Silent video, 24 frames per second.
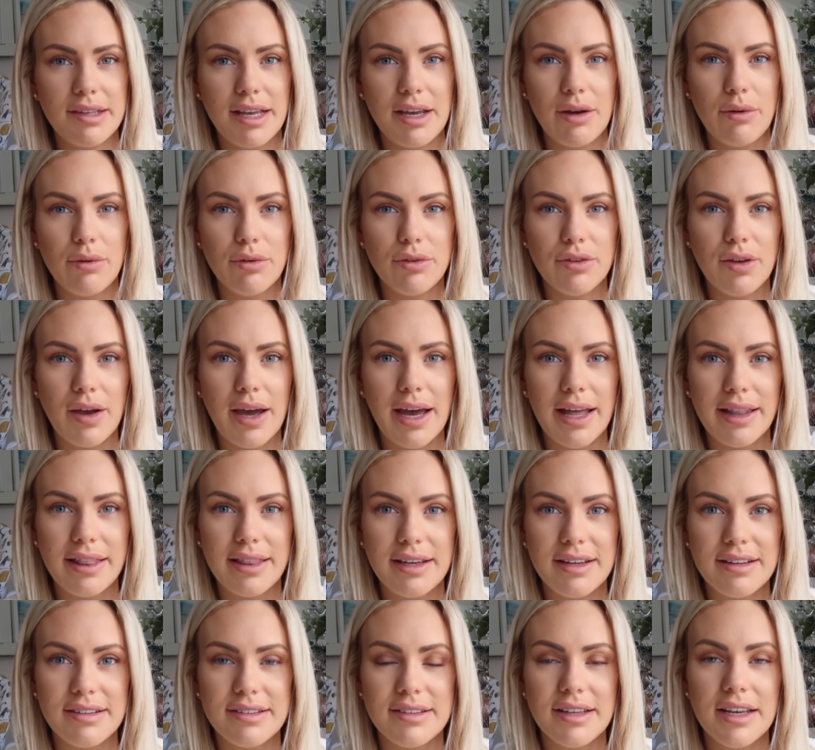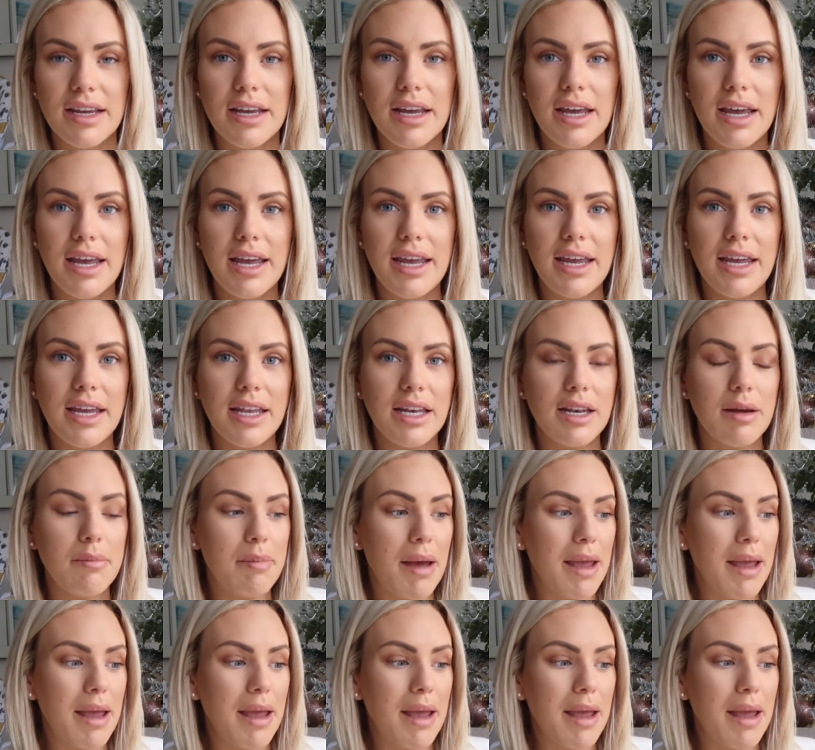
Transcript: They also had this in